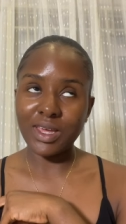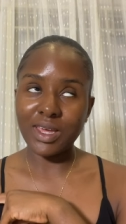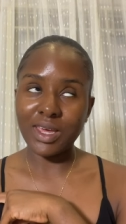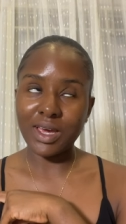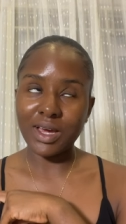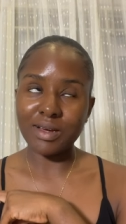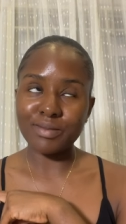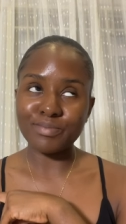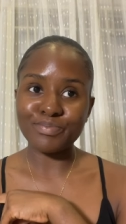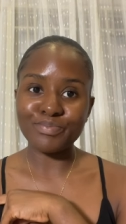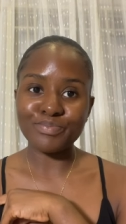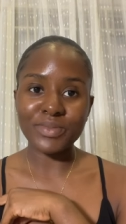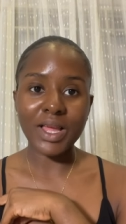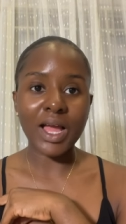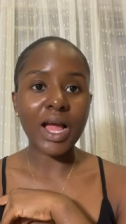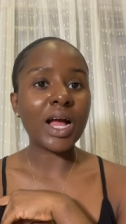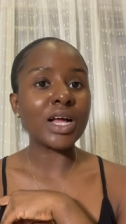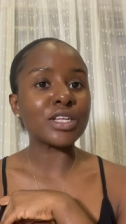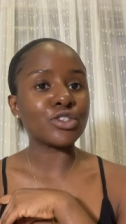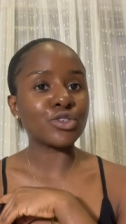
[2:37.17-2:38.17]
Yeah,
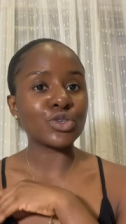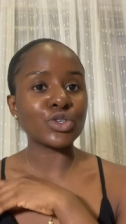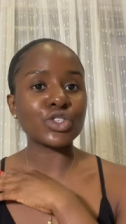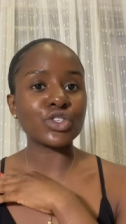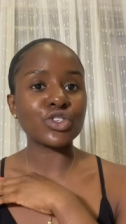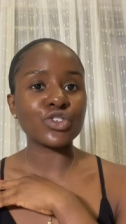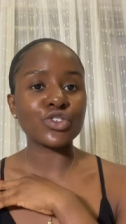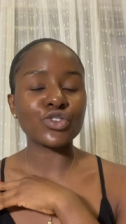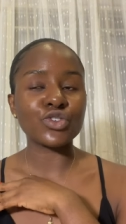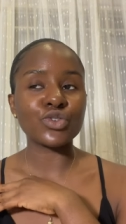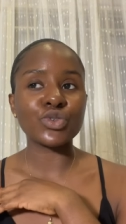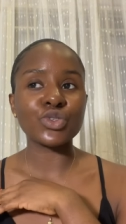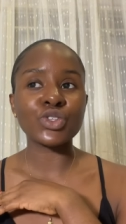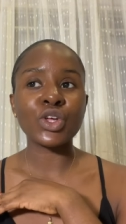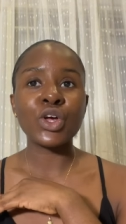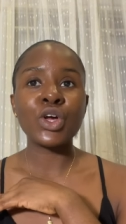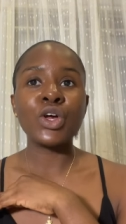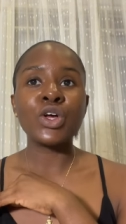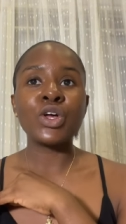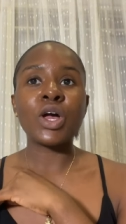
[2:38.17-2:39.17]
I had trust issues.
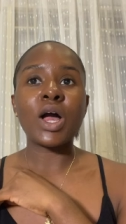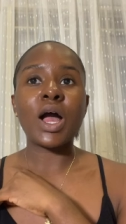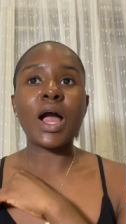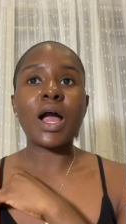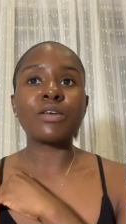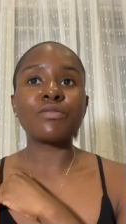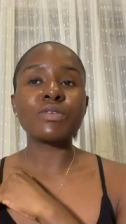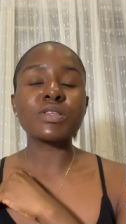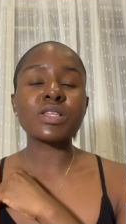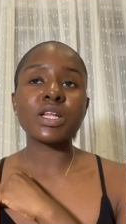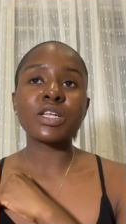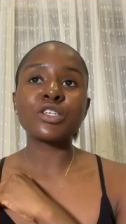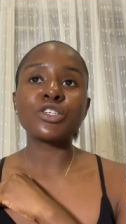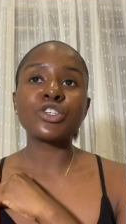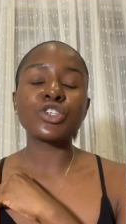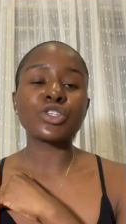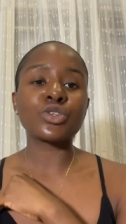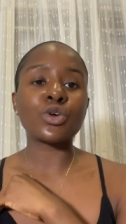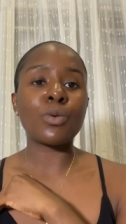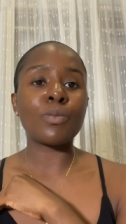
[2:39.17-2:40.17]
I had recently
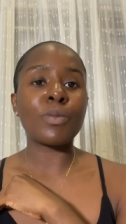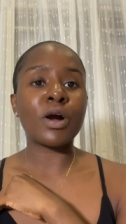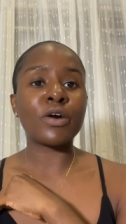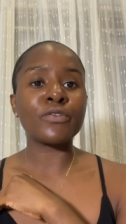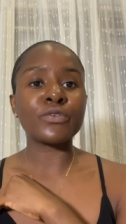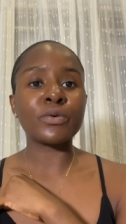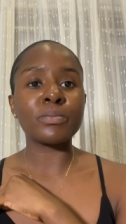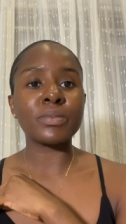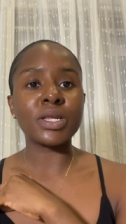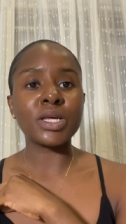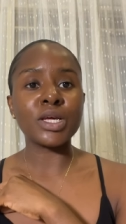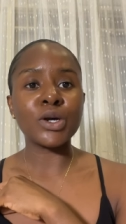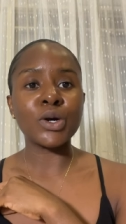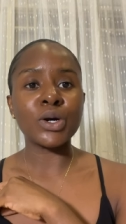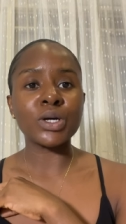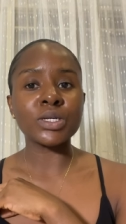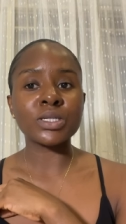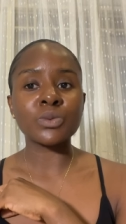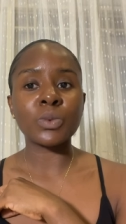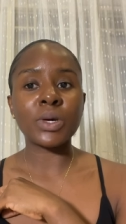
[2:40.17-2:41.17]
just got back from
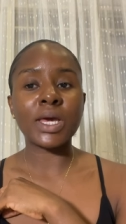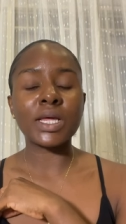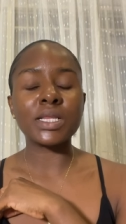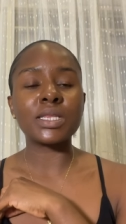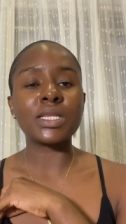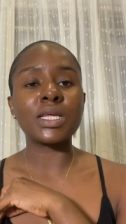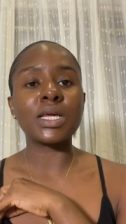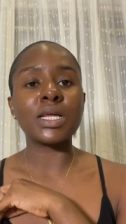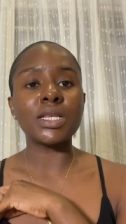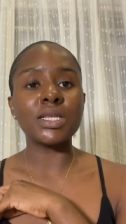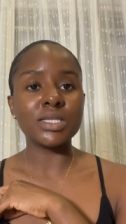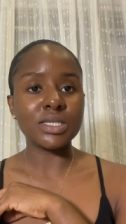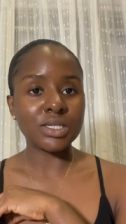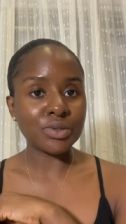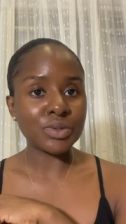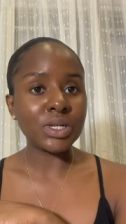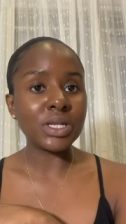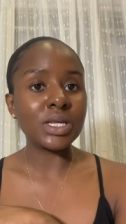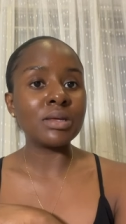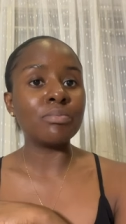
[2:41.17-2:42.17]
Lagos, where they
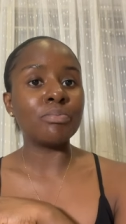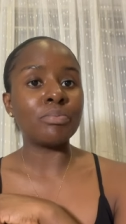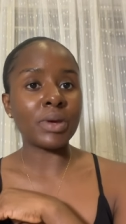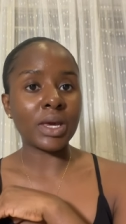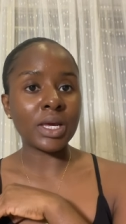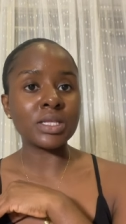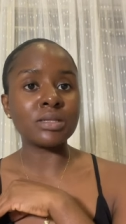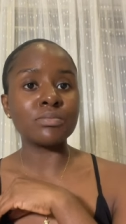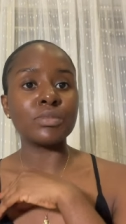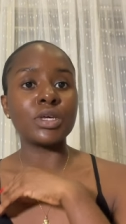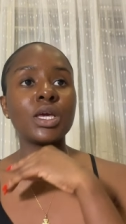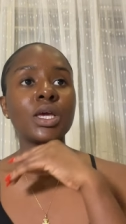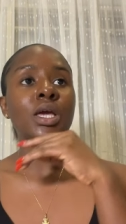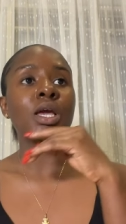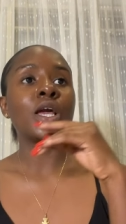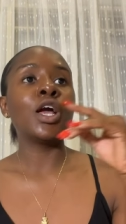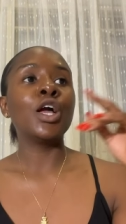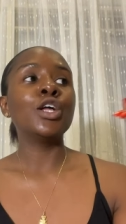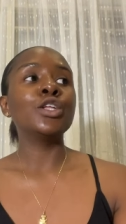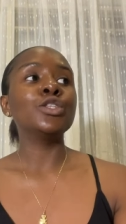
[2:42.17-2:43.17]
literally begged me
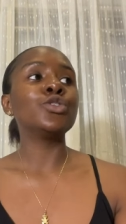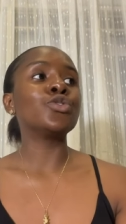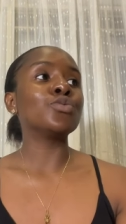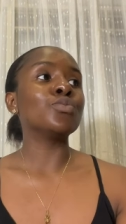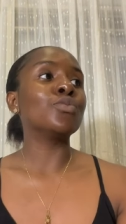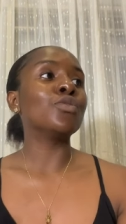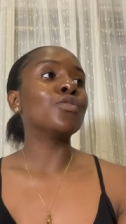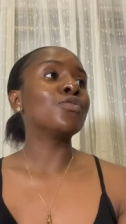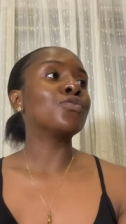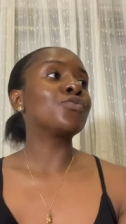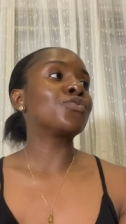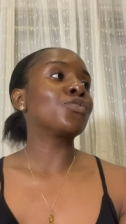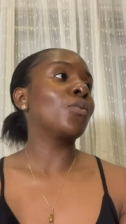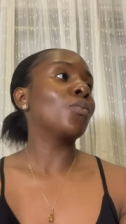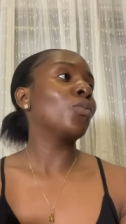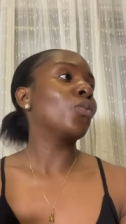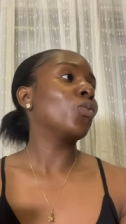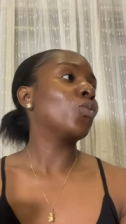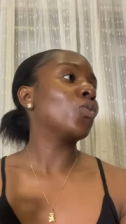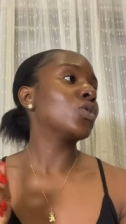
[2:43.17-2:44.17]
to move
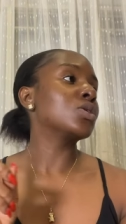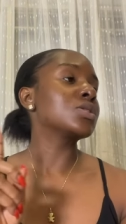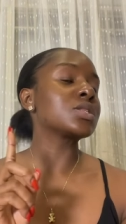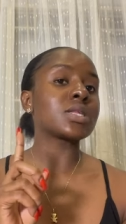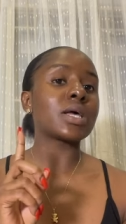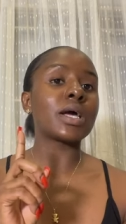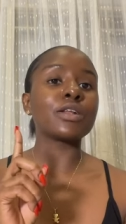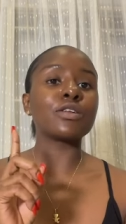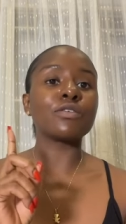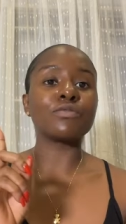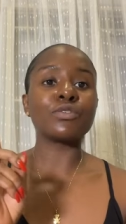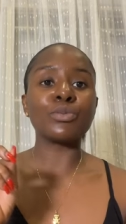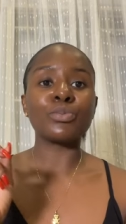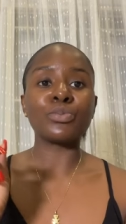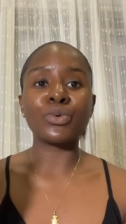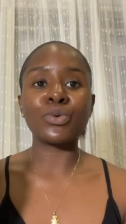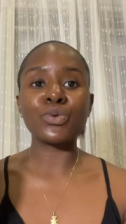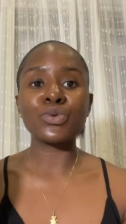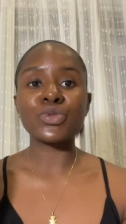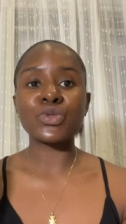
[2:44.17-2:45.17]
from one side of the
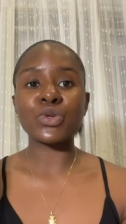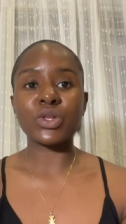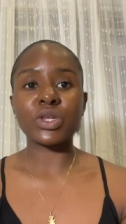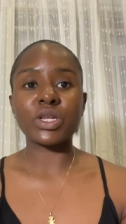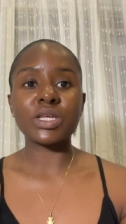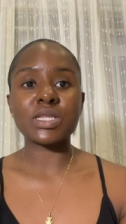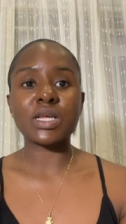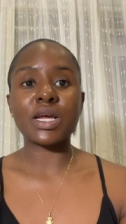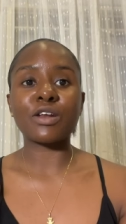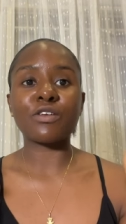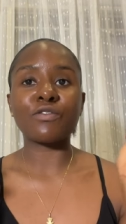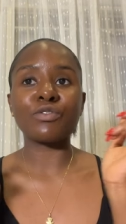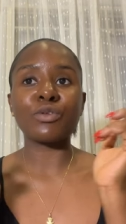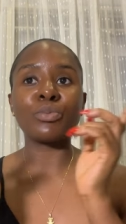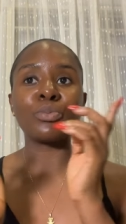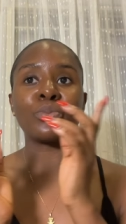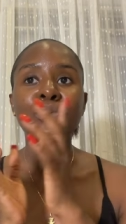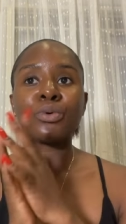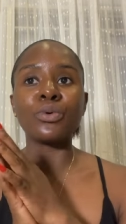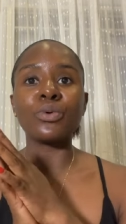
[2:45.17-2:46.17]
pool to the other side of the
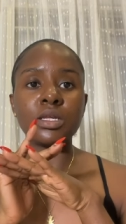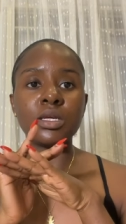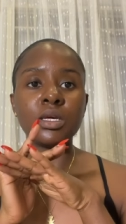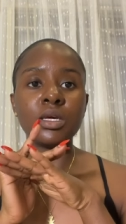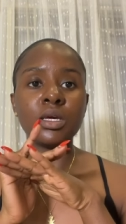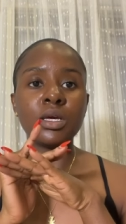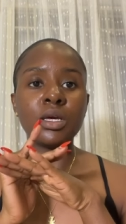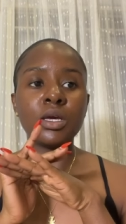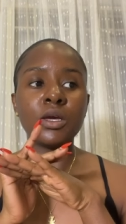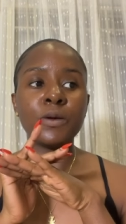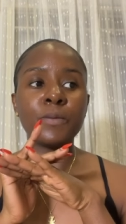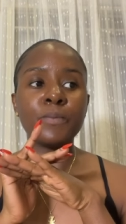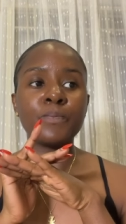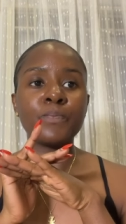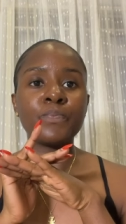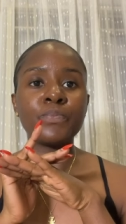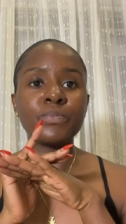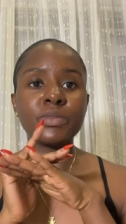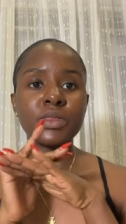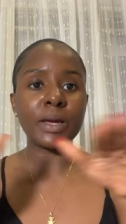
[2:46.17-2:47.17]
pool. The
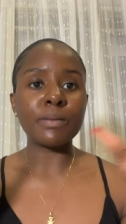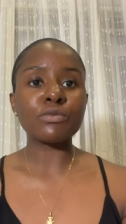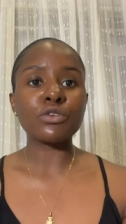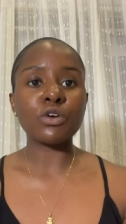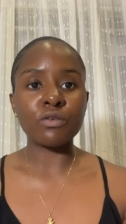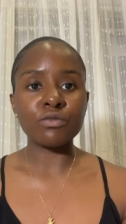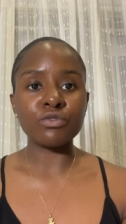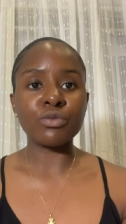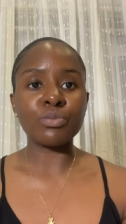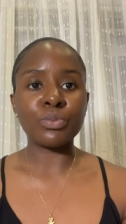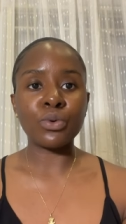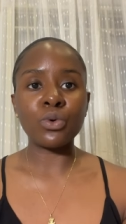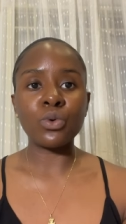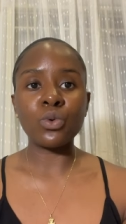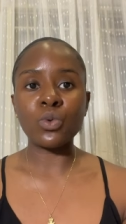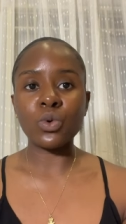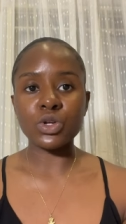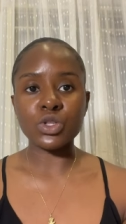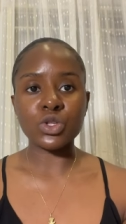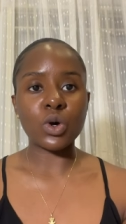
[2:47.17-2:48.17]
depth of the pool
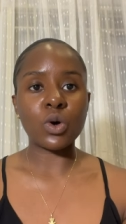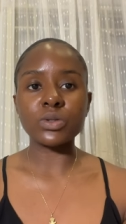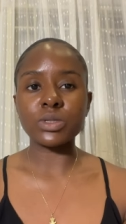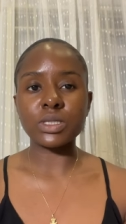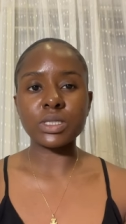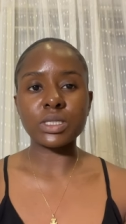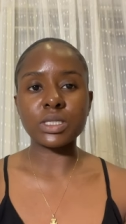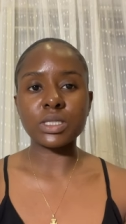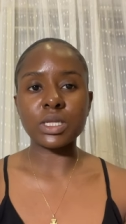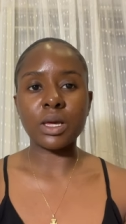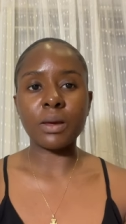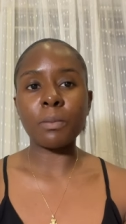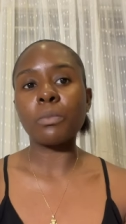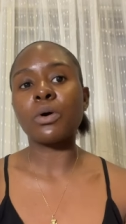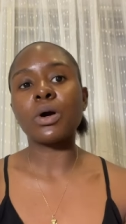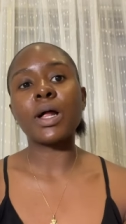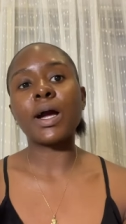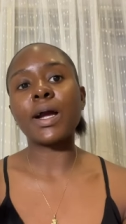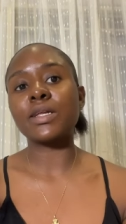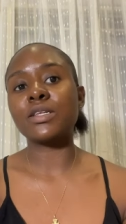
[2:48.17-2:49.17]
was all the same,
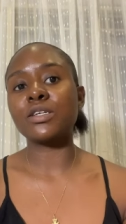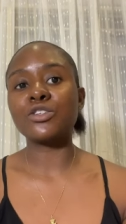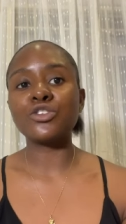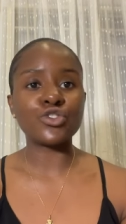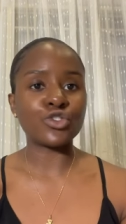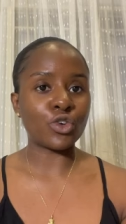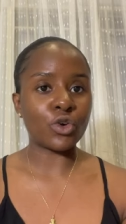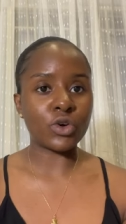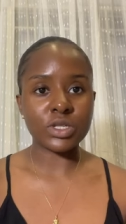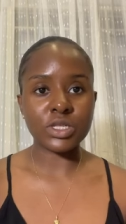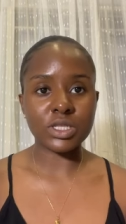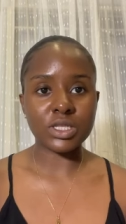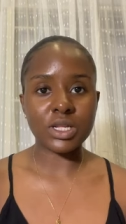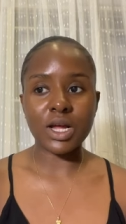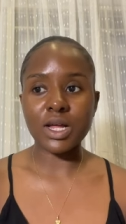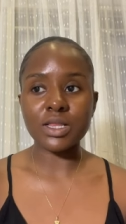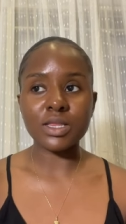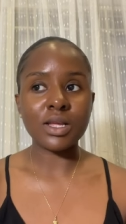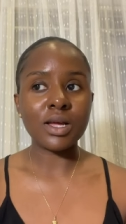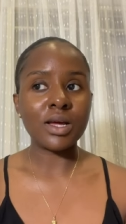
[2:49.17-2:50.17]
but I didn't trust
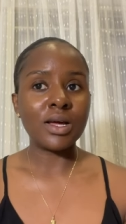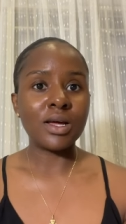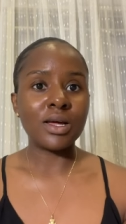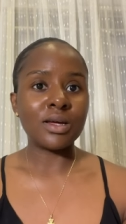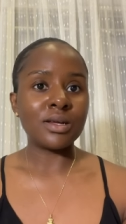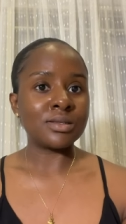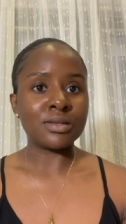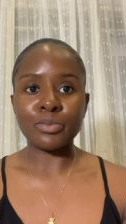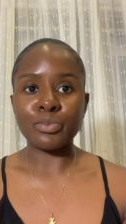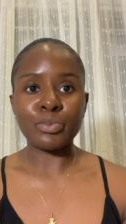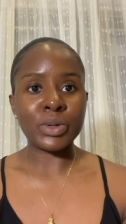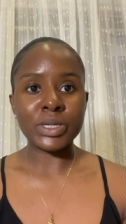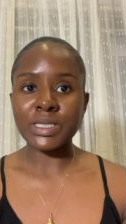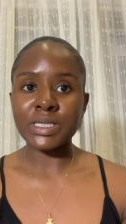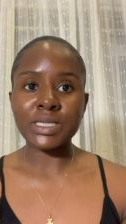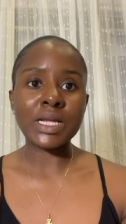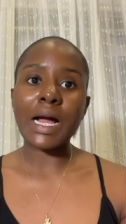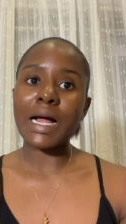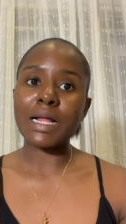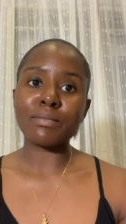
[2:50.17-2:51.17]
that the
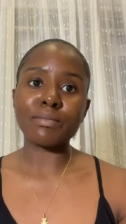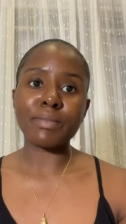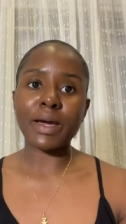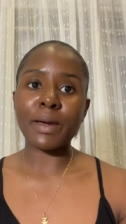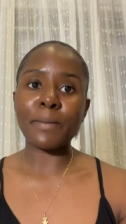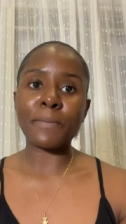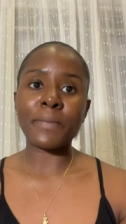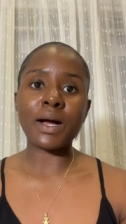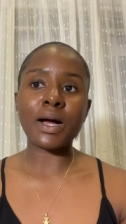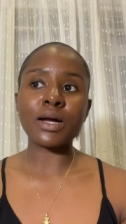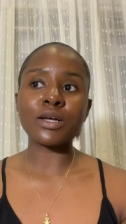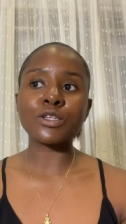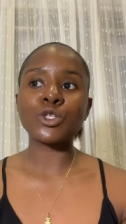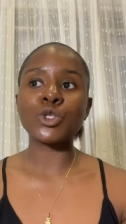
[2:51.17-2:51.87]
person had my back.